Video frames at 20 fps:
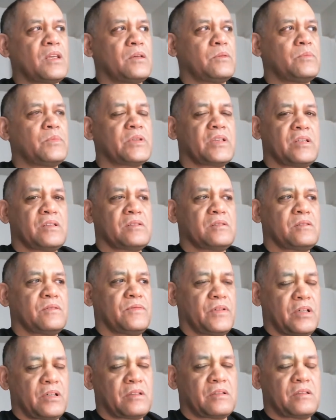because the
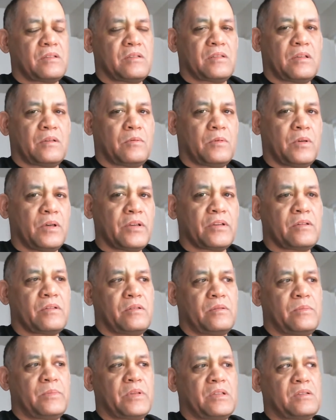Father does not want you to,
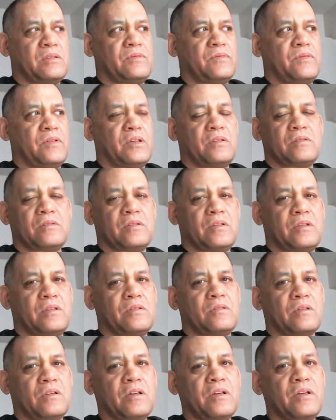because the Father is not
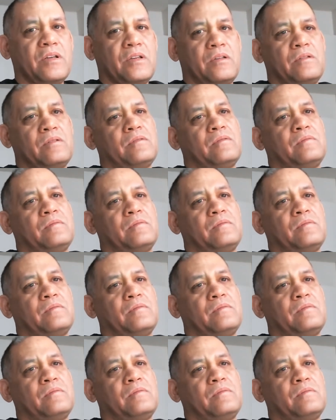drawing you.